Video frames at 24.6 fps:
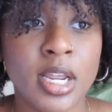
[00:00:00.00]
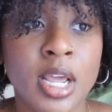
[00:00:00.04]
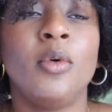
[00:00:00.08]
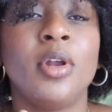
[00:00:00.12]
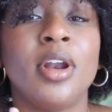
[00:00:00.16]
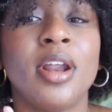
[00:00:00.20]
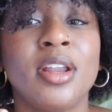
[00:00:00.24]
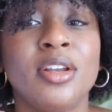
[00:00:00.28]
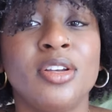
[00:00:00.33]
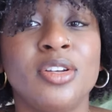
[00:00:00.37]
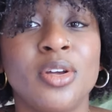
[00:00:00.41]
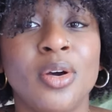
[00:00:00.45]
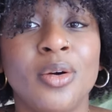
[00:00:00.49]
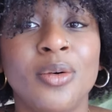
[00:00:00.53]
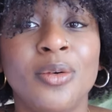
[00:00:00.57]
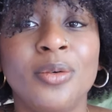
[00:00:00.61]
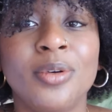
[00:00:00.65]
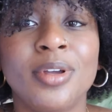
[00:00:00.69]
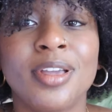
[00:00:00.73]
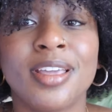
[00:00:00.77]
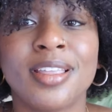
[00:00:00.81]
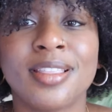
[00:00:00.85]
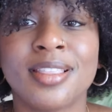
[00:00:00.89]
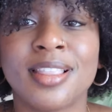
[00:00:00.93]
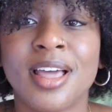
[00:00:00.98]
When I don't
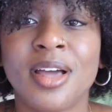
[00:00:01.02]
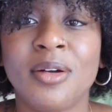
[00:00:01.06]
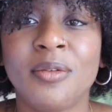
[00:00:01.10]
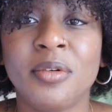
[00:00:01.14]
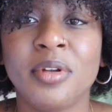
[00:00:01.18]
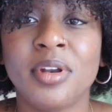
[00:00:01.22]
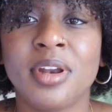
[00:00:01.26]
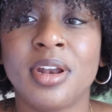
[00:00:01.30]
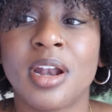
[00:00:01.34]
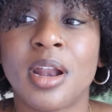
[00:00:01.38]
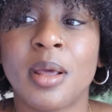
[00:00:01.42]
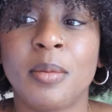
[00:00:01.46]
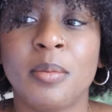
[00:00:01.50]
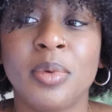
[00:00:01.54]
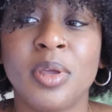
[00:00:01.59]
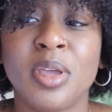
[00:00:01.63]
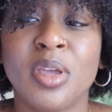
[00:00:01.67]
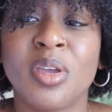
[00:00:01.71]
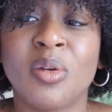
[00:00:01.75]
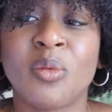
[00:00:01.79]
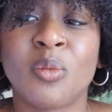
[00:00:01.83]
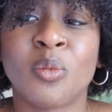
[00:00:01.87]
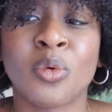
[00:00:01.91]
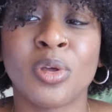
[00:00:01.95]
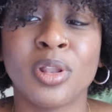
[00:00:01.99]
get that one and I'm
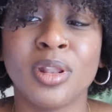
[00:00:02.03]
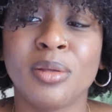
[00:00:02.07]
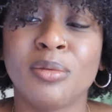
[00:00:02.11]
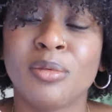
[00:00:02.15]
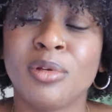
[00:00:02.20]
being really,